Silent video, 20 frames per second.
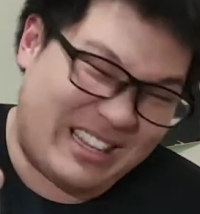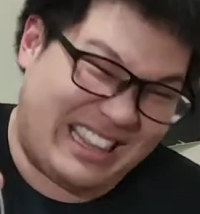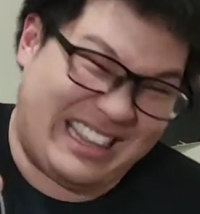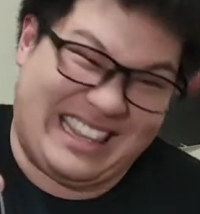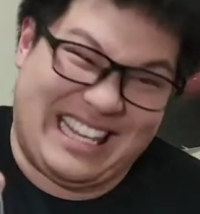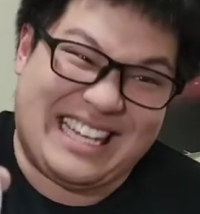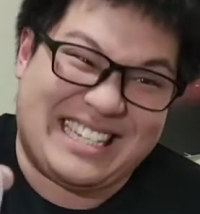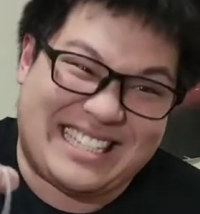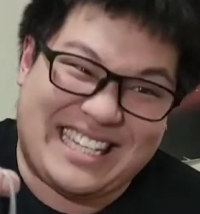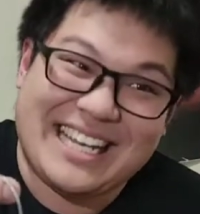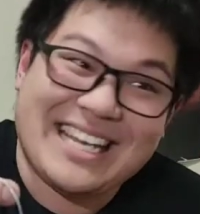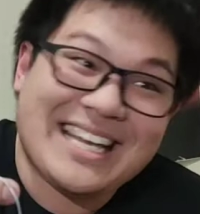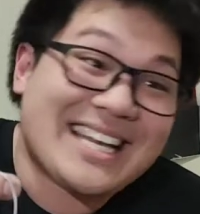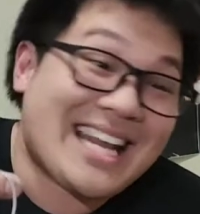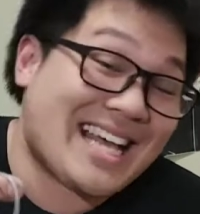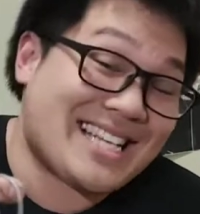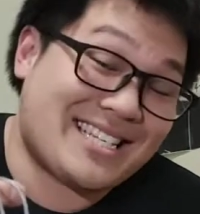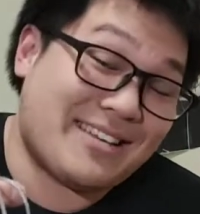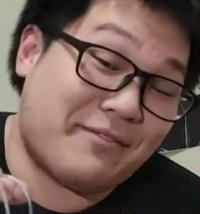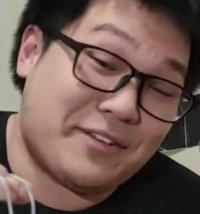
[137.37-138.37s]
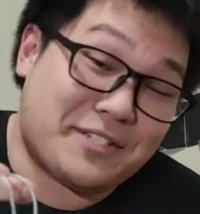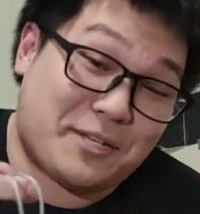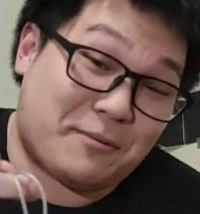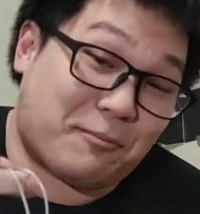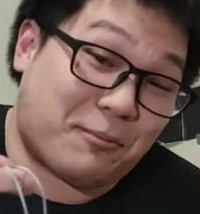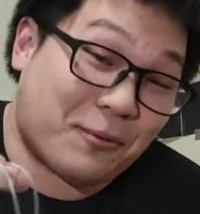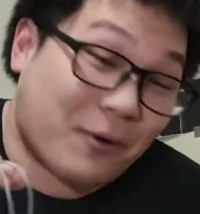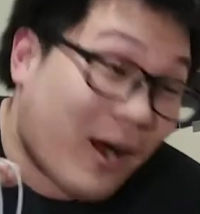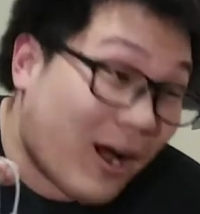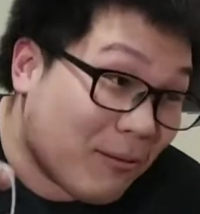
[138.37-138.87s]
They say it as if it's a
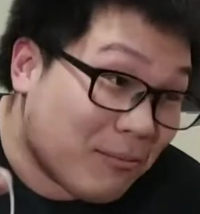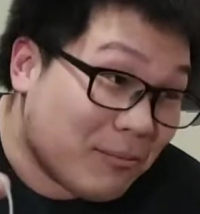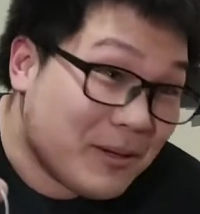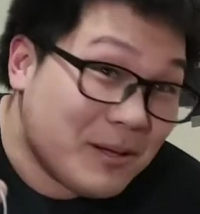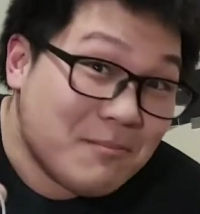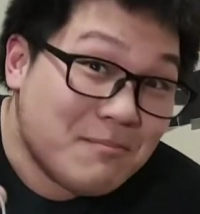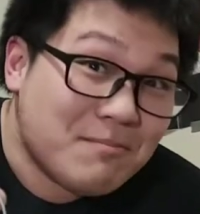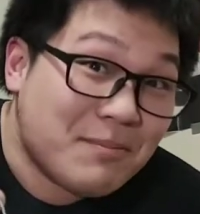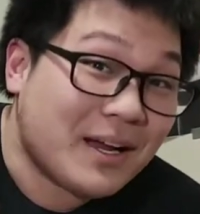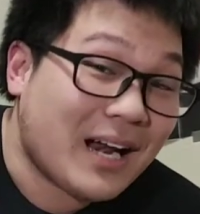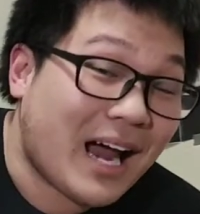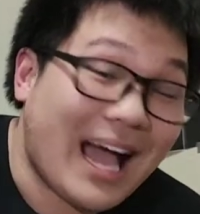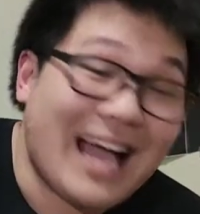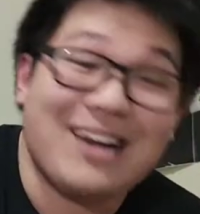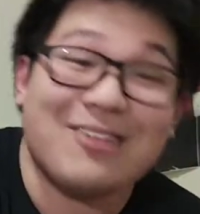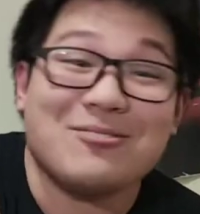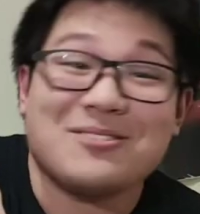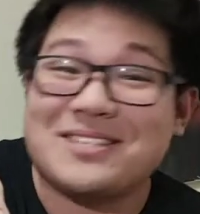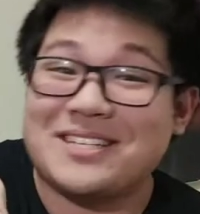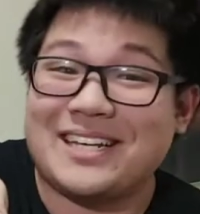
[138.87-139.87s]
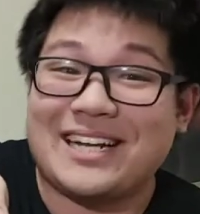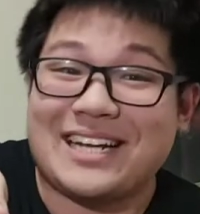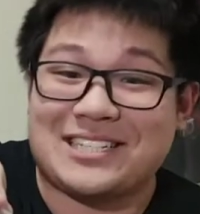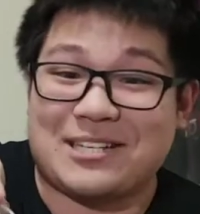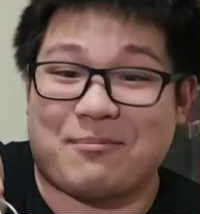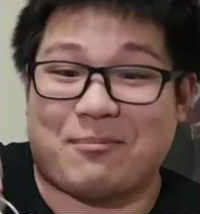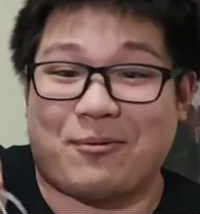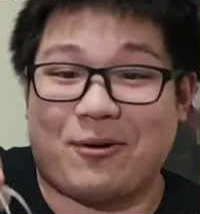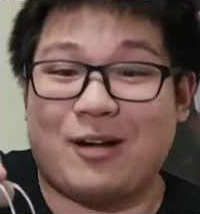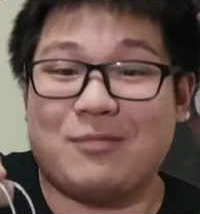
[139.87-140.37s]
problem, but I don't see it as a
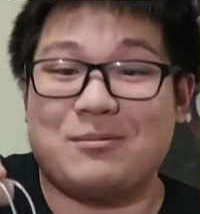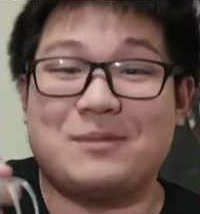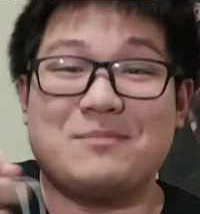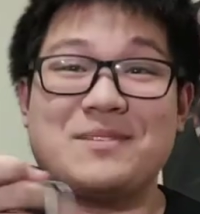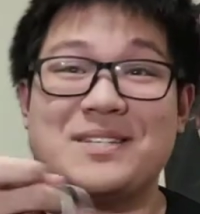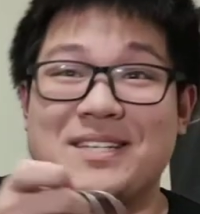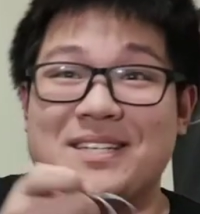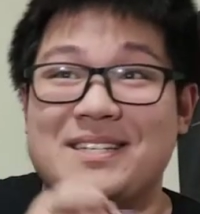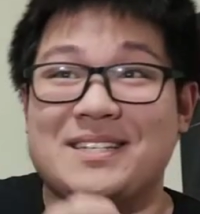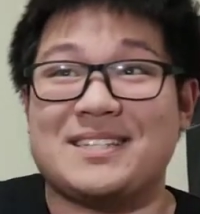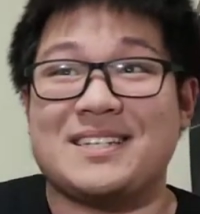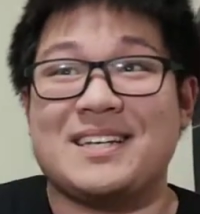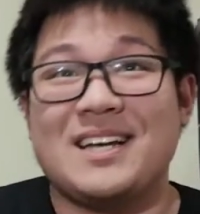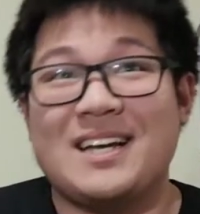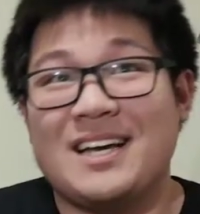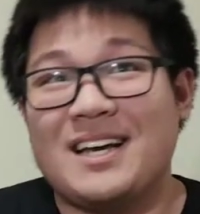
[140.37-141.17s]
problem since